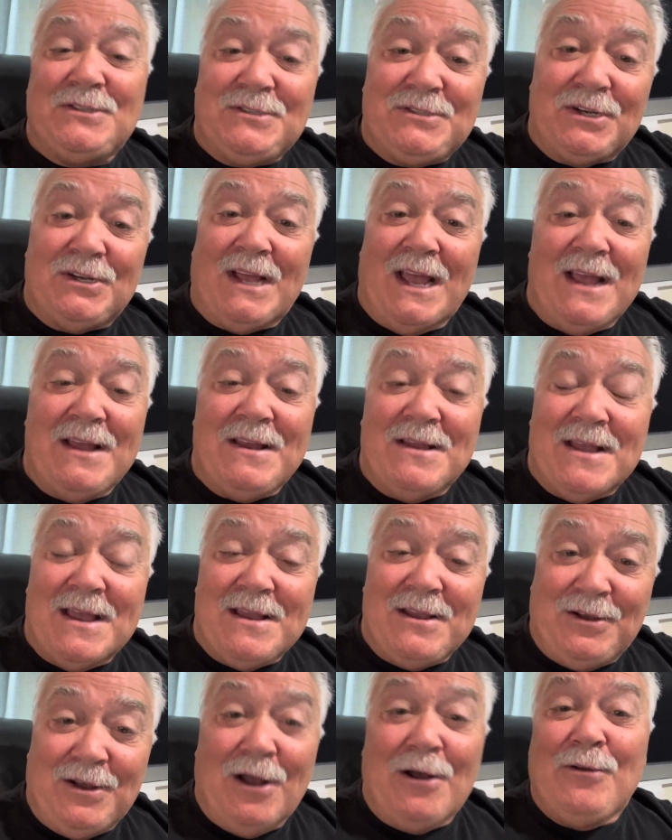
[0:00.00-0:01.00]
to
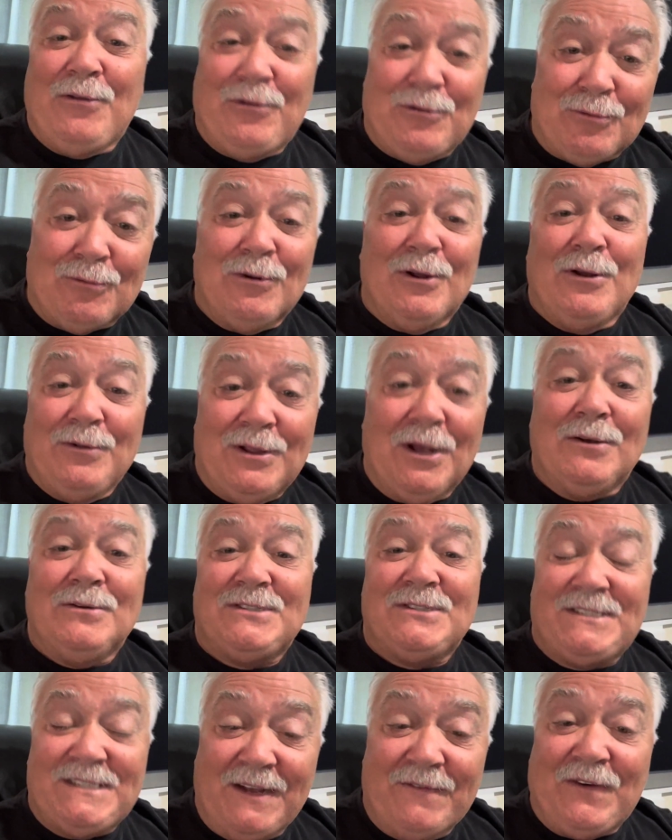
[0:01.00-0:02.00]
go through
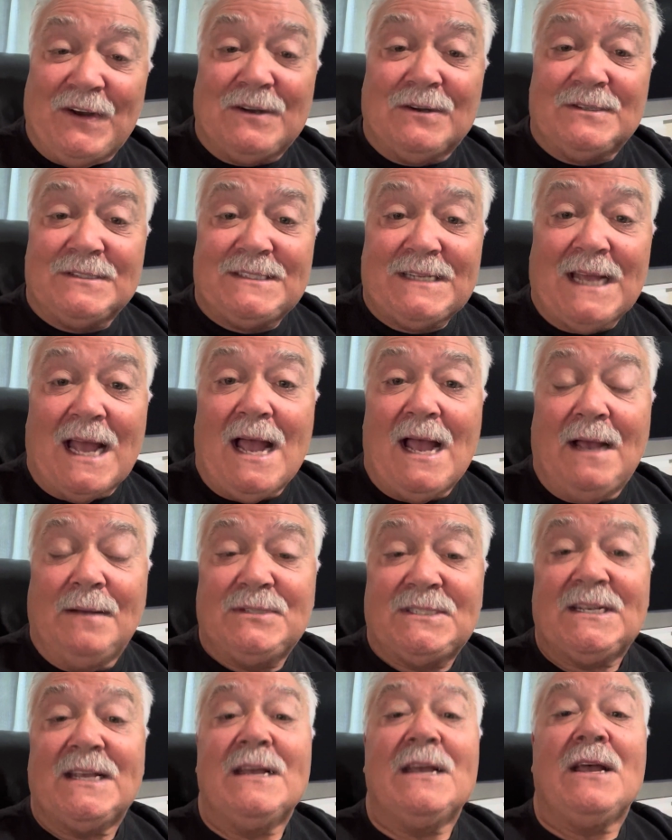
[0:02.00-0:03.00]
those difficult
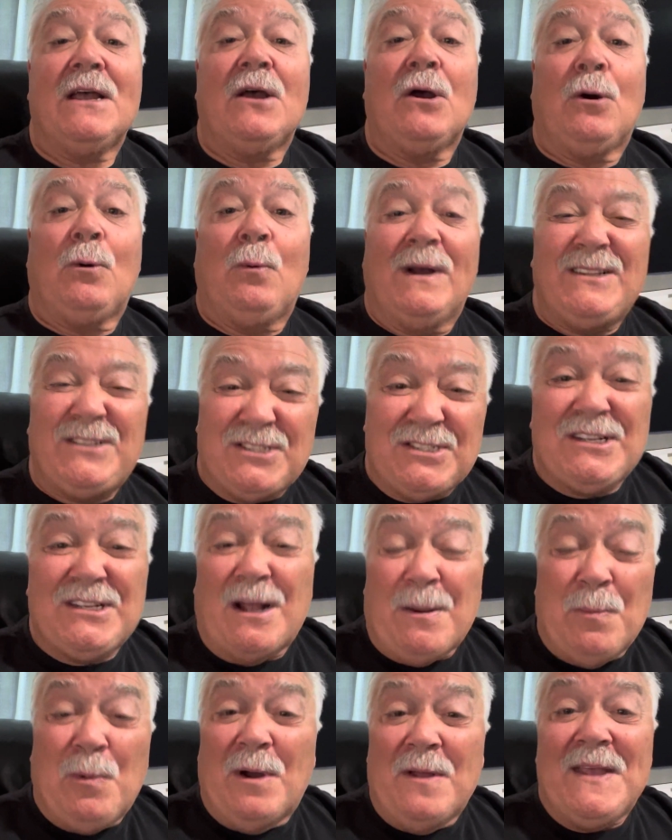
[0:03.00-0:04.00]
times with
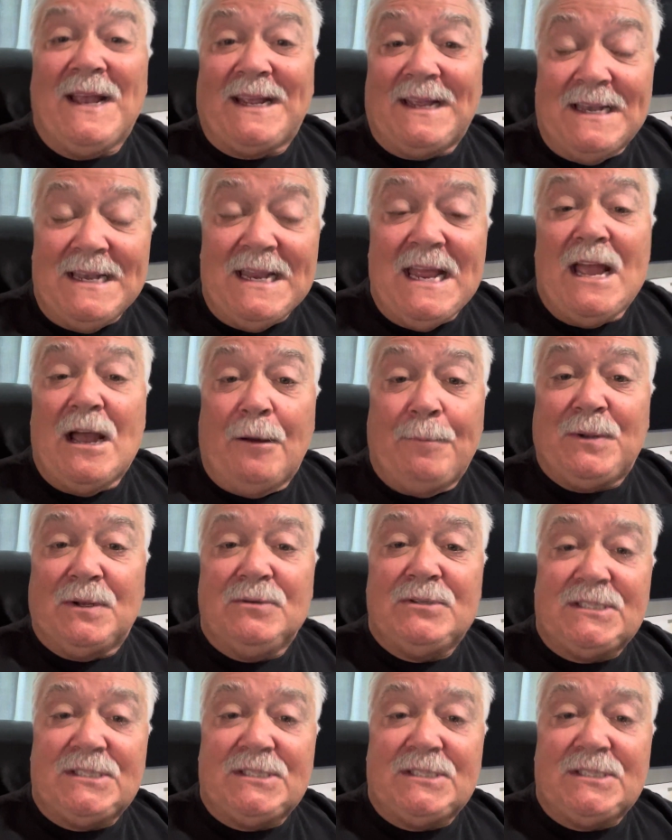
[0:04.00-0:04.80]
someone that can help you.